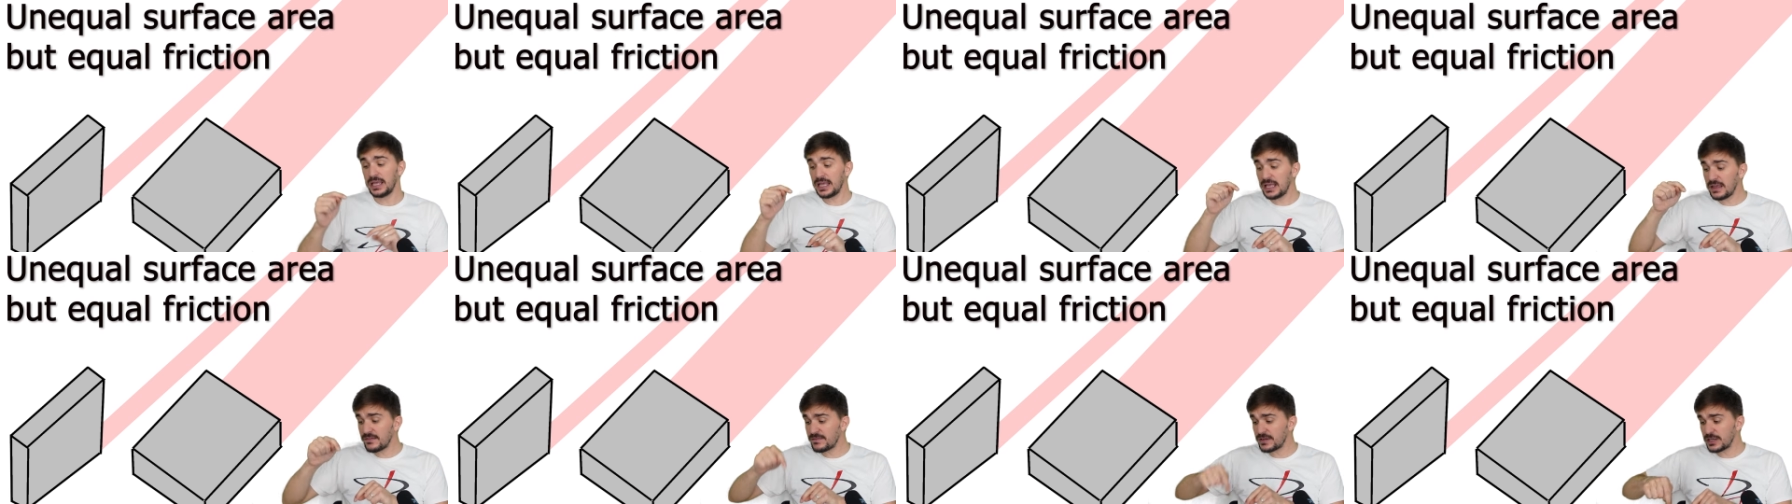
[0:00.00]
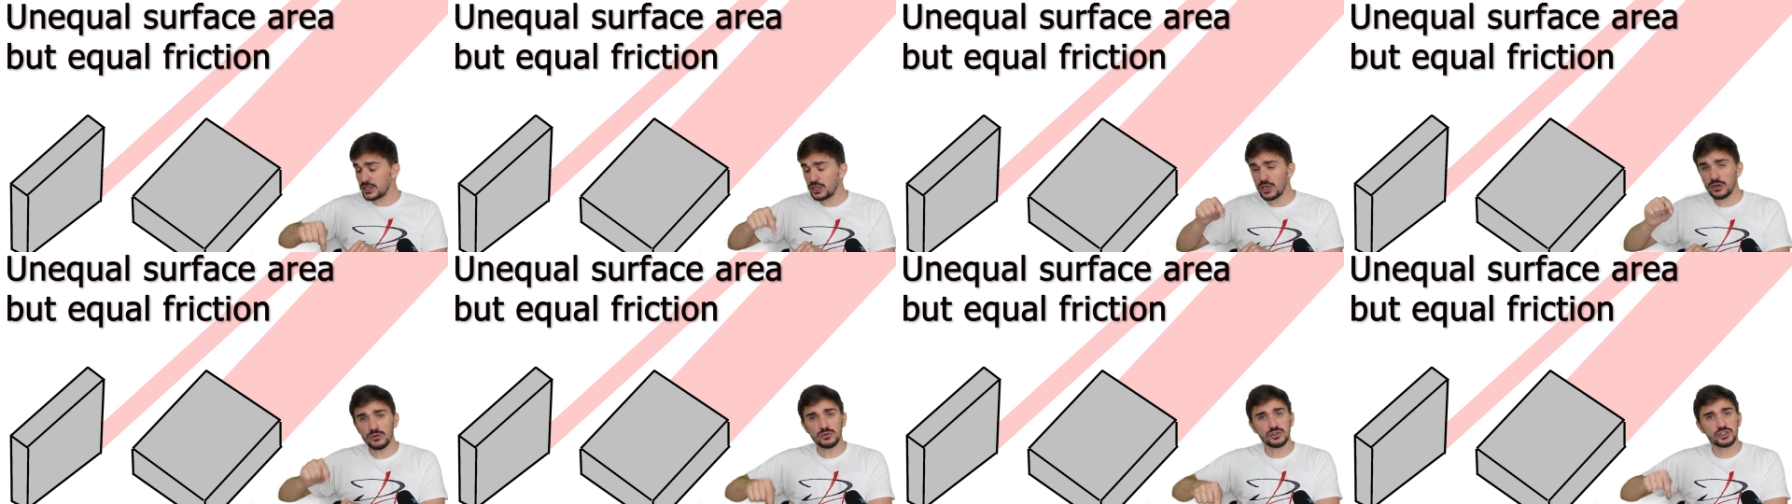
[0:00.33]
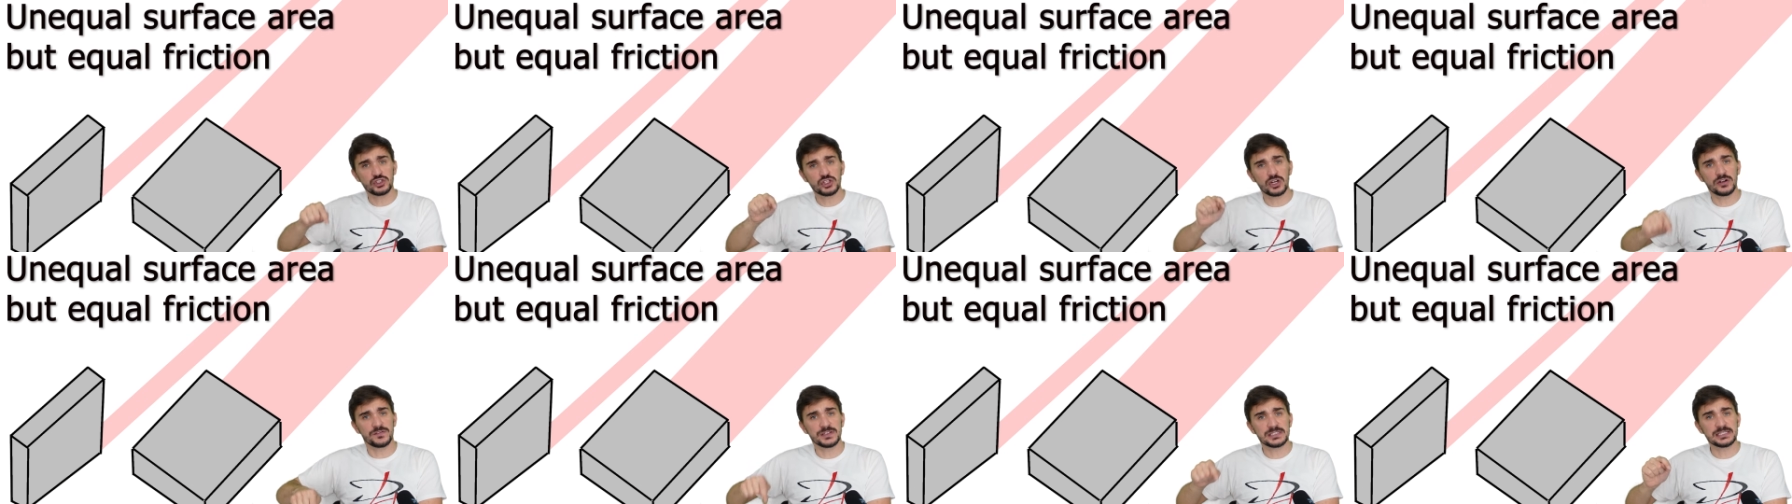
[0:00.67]
even though
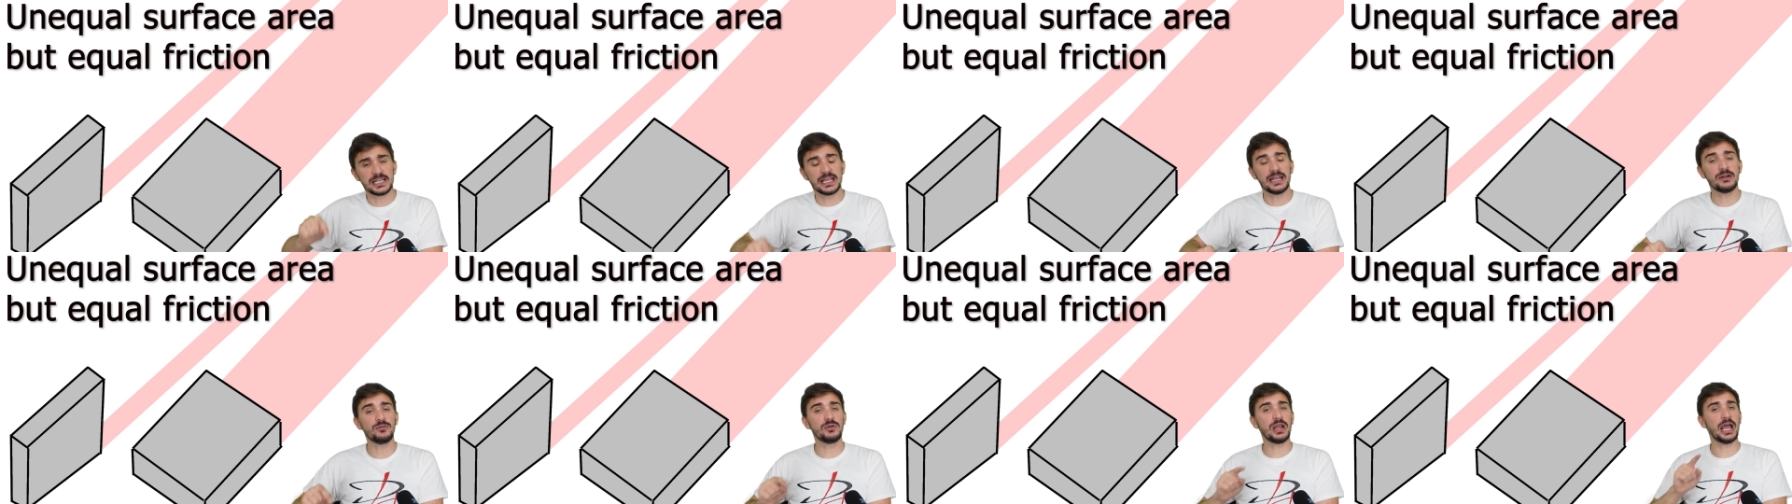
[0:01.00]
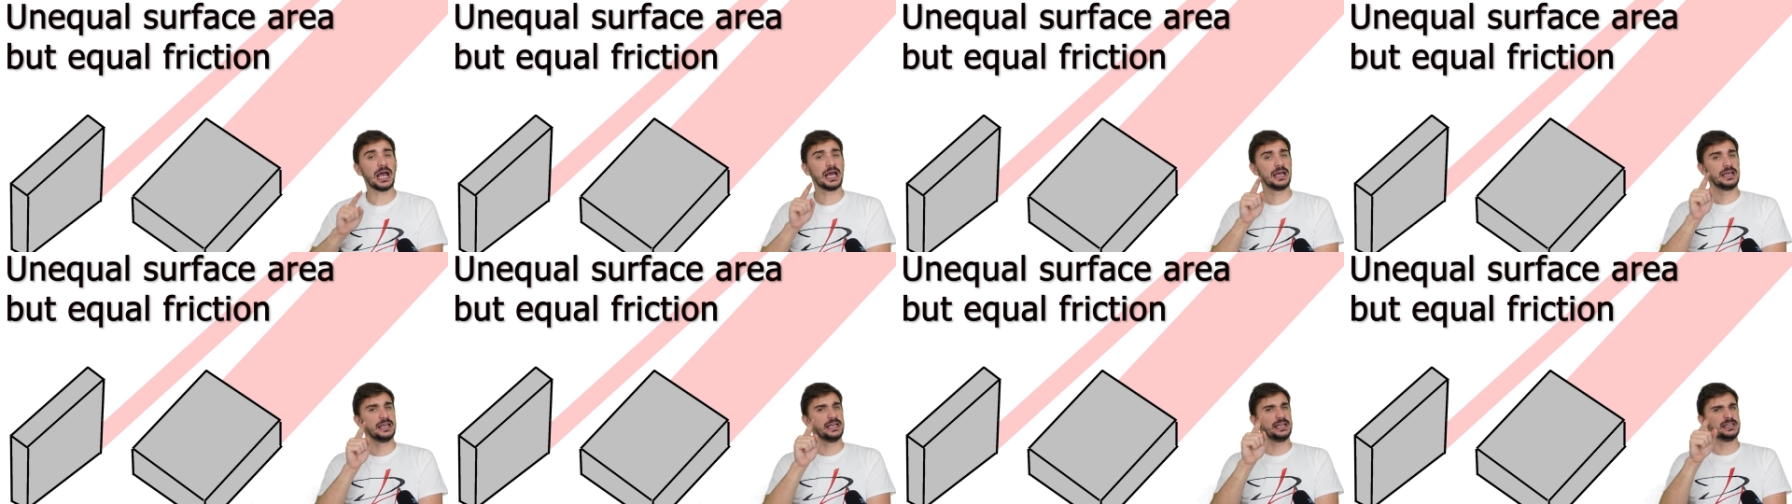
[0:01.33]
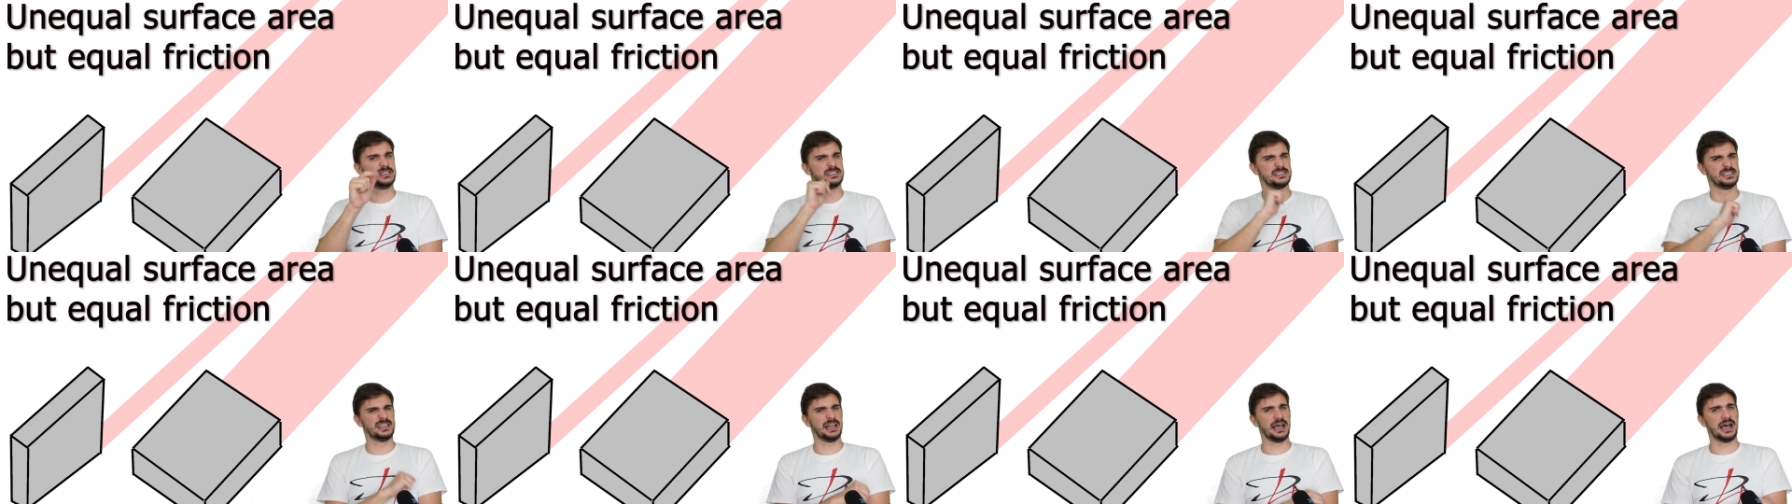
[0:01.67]
surface area
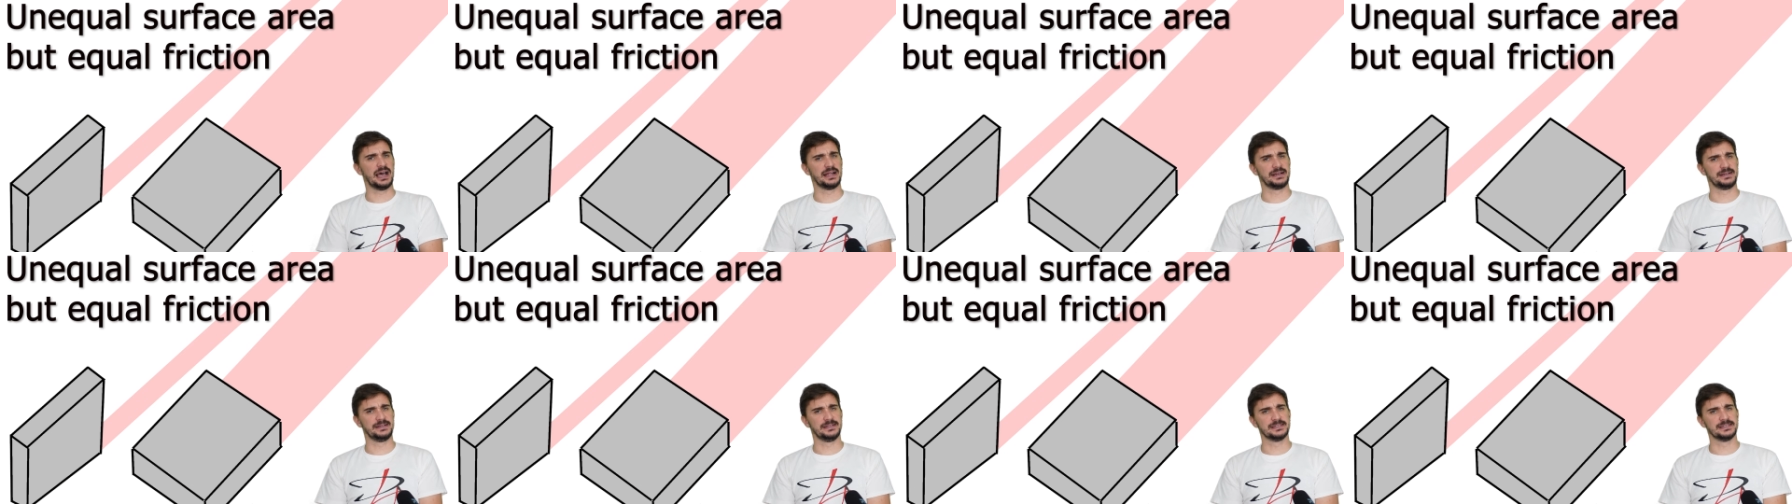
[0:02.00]
is not